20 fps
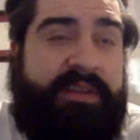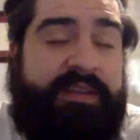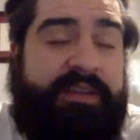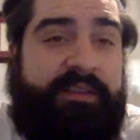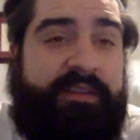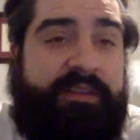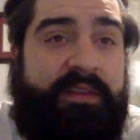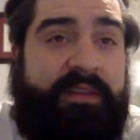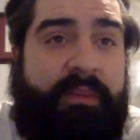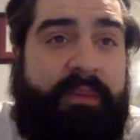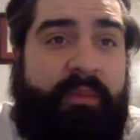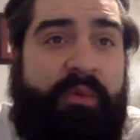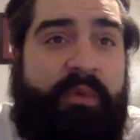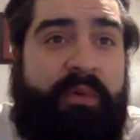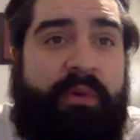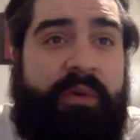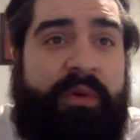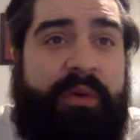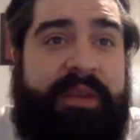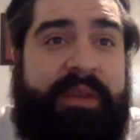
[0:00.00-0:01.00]
So I think it's a lot
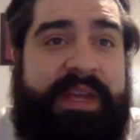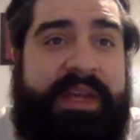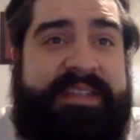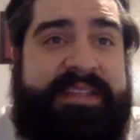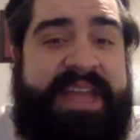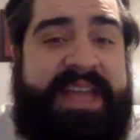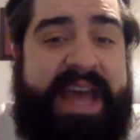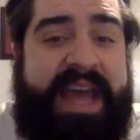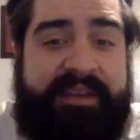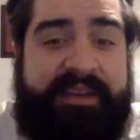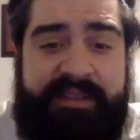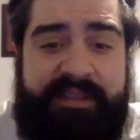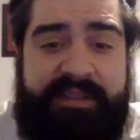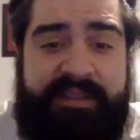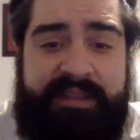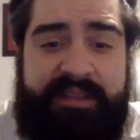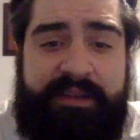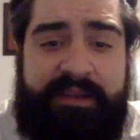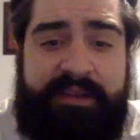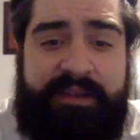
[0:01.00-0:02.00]
more like
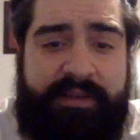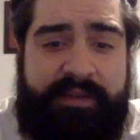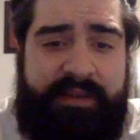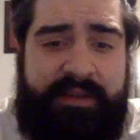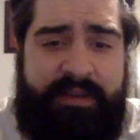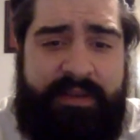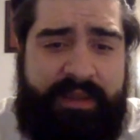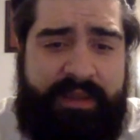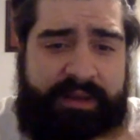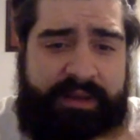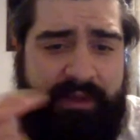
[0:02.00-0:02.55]
taxing, and then